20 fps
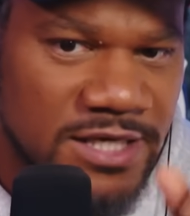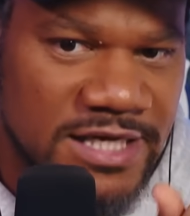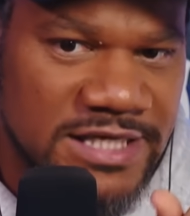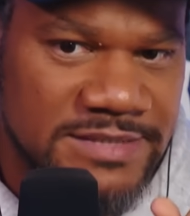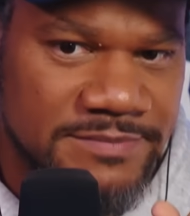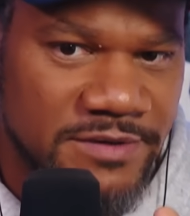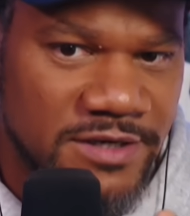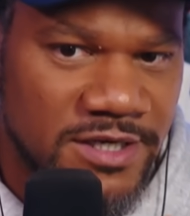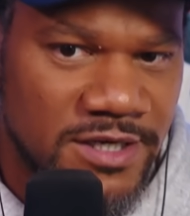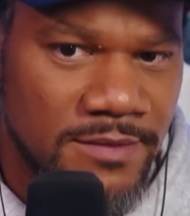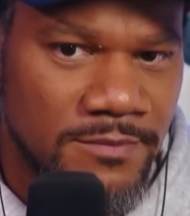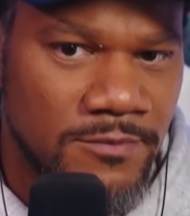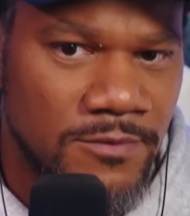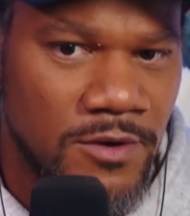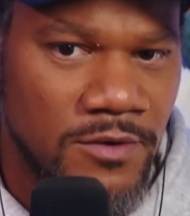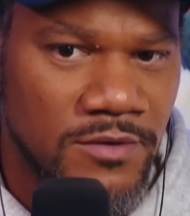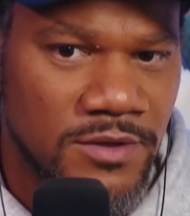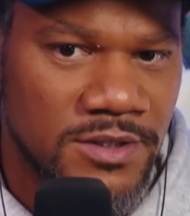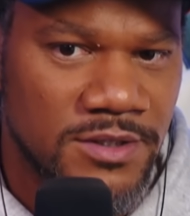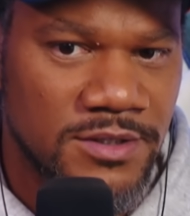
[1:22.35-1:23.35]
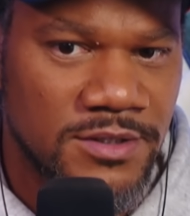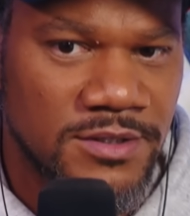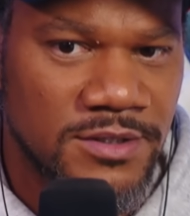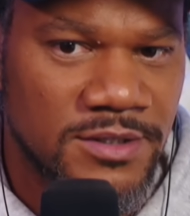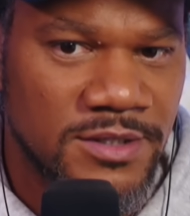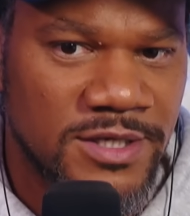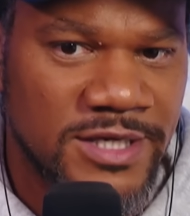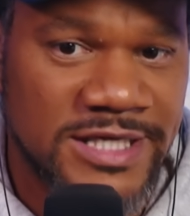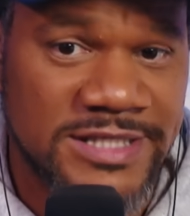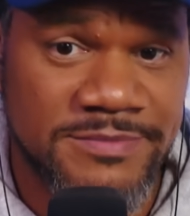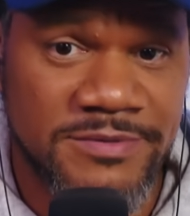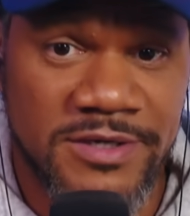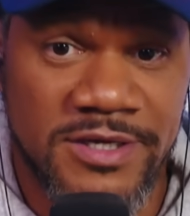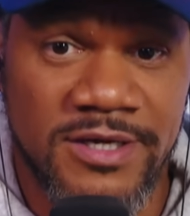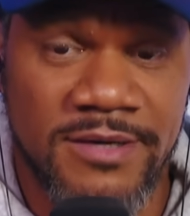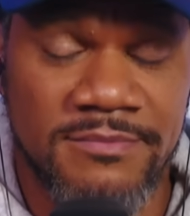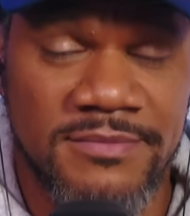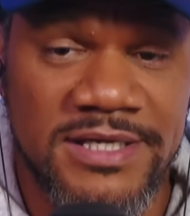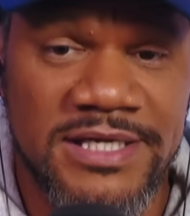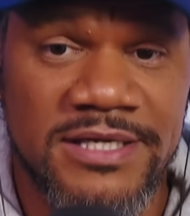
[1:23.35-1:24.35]
It has become woke. It has
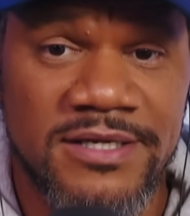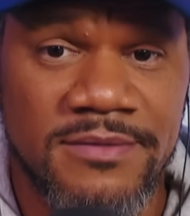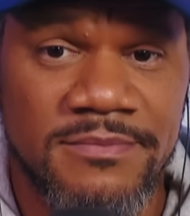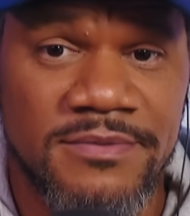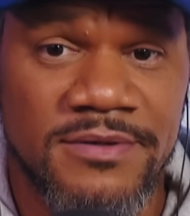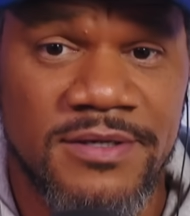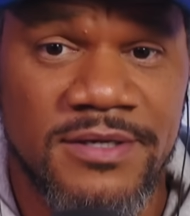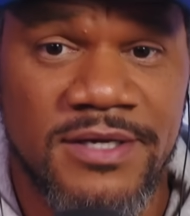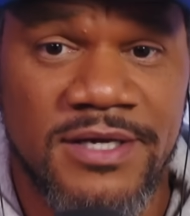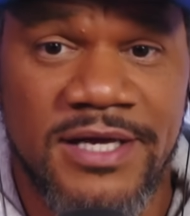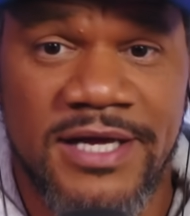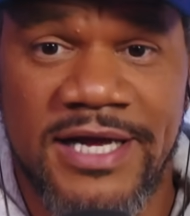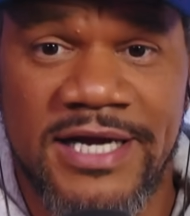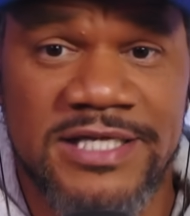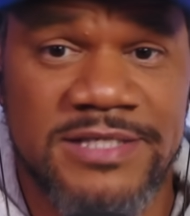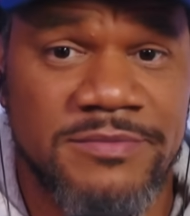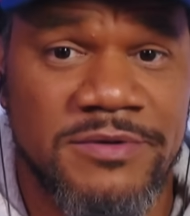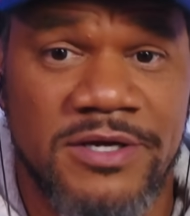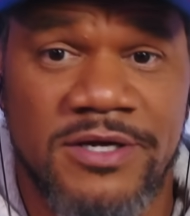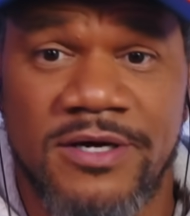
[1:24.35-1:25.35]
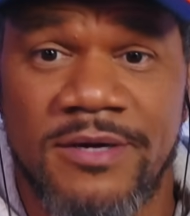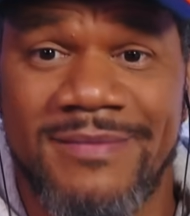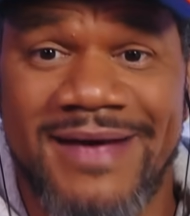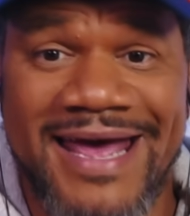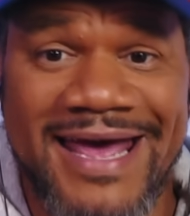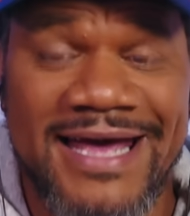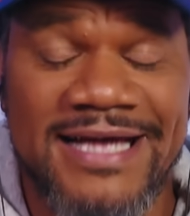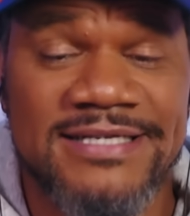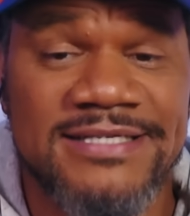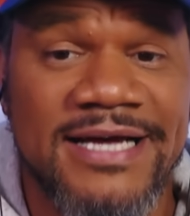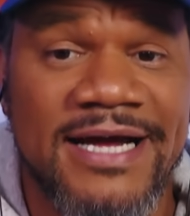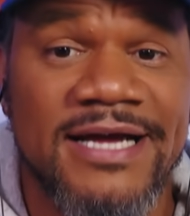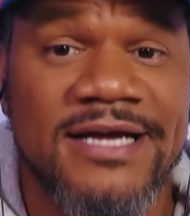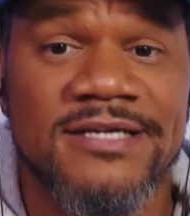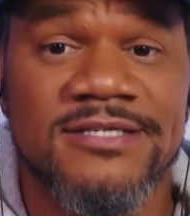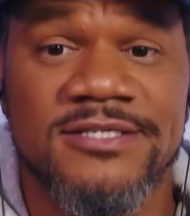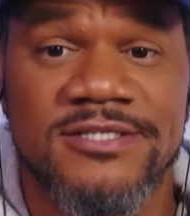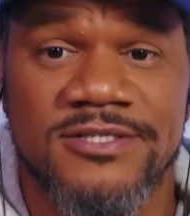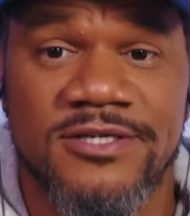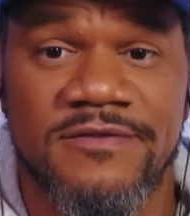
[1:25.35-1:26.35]
become lib, and it's become
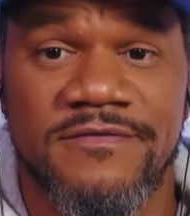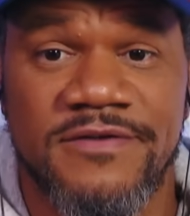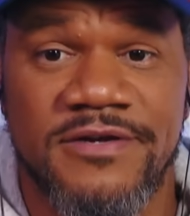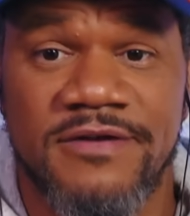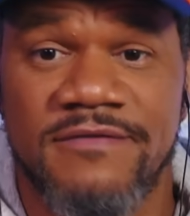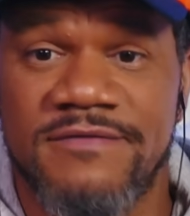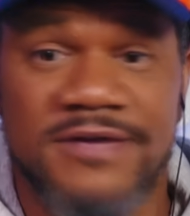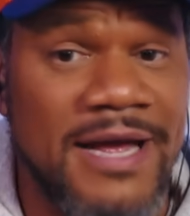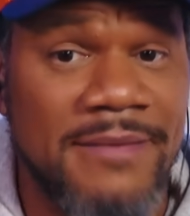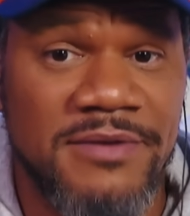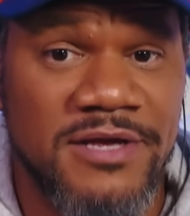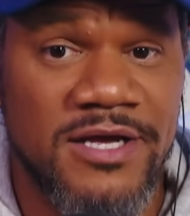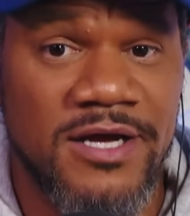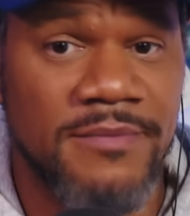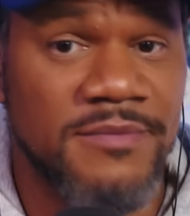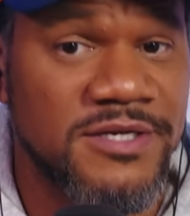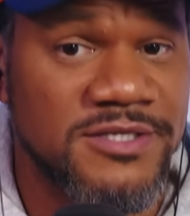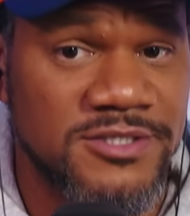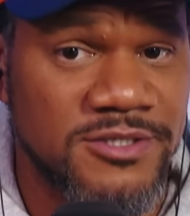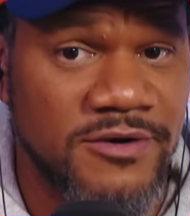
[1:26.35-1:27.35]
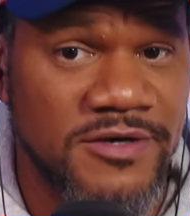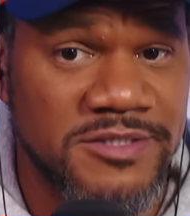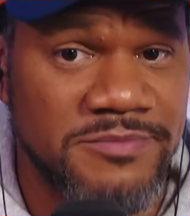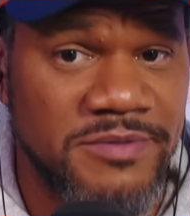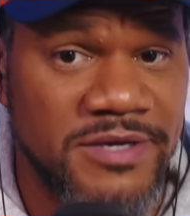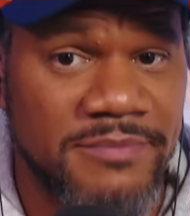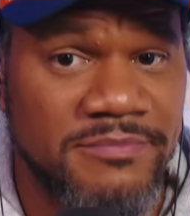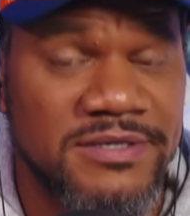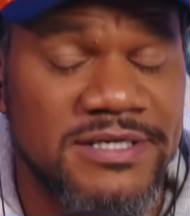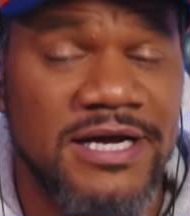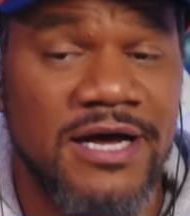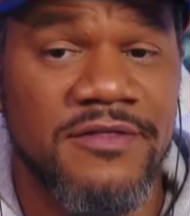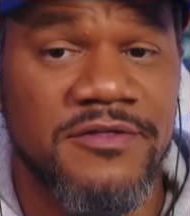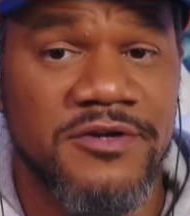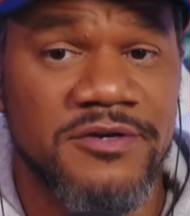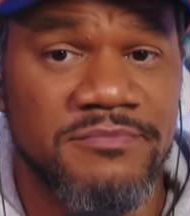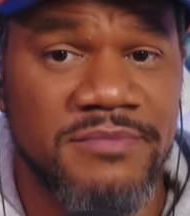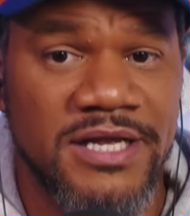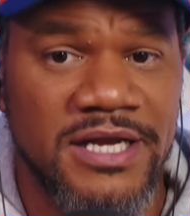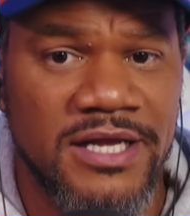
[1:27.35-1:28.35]
anti-conservative. Not become, because it's always been, but now
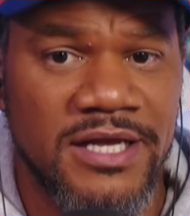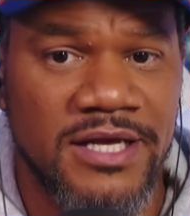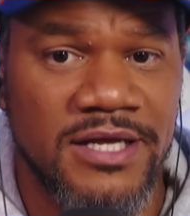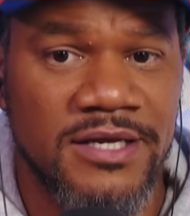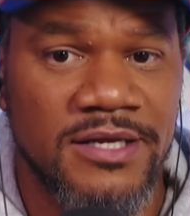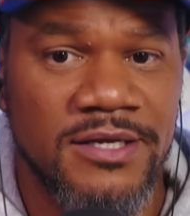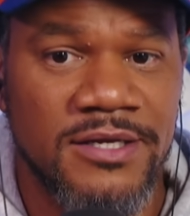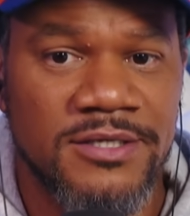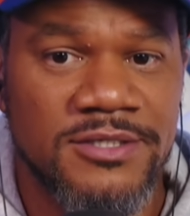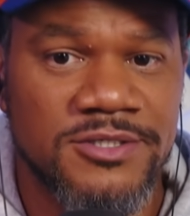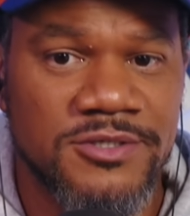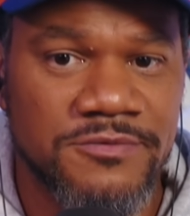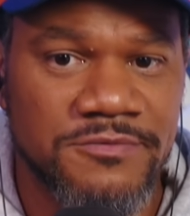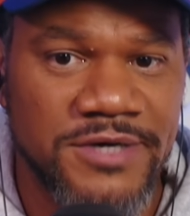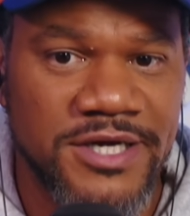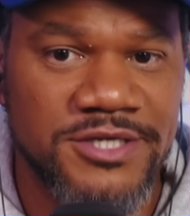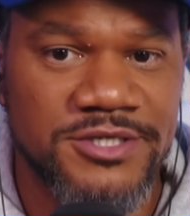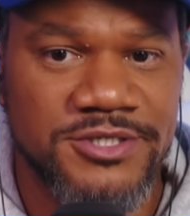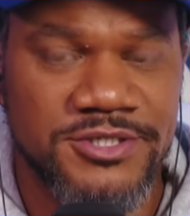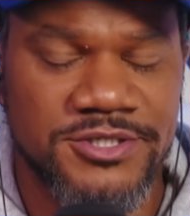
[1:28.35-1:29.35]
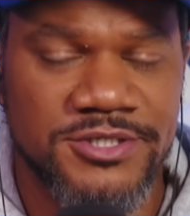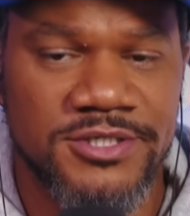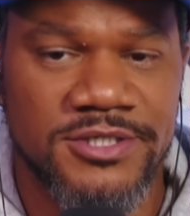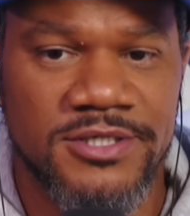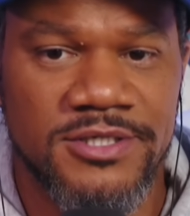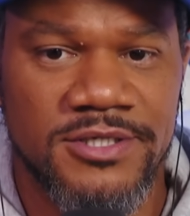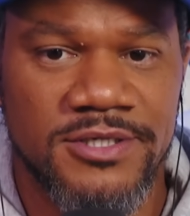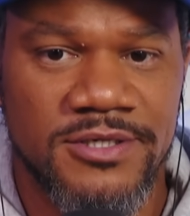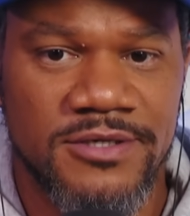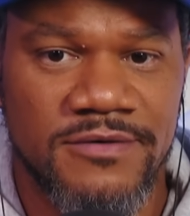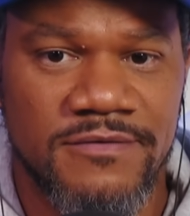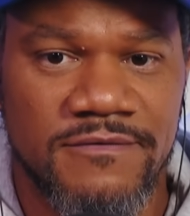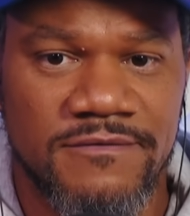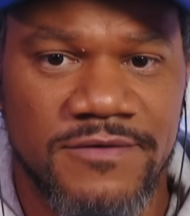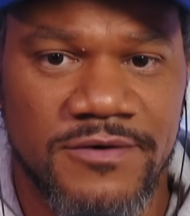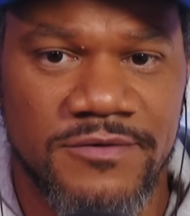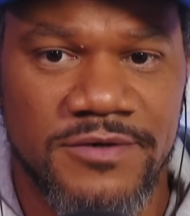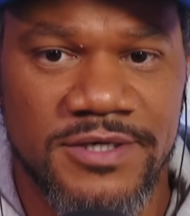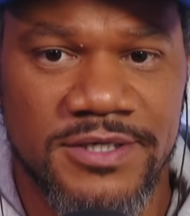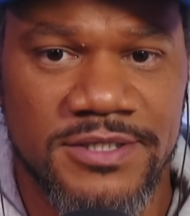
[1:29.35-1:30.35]
they're admitting it to register
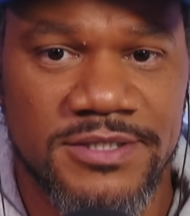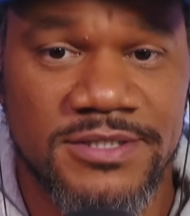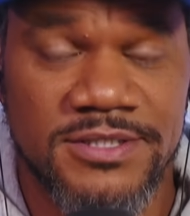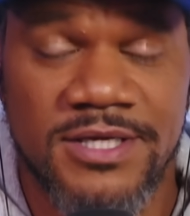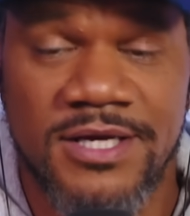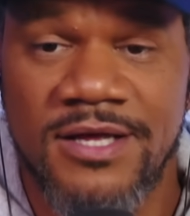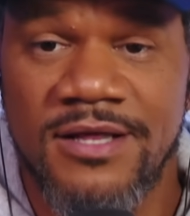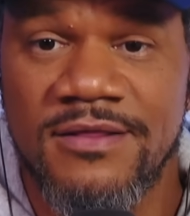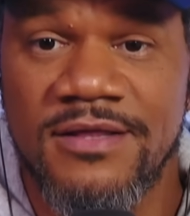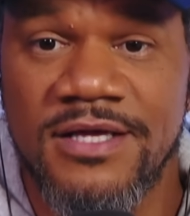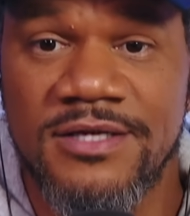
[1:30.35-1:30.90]
voters.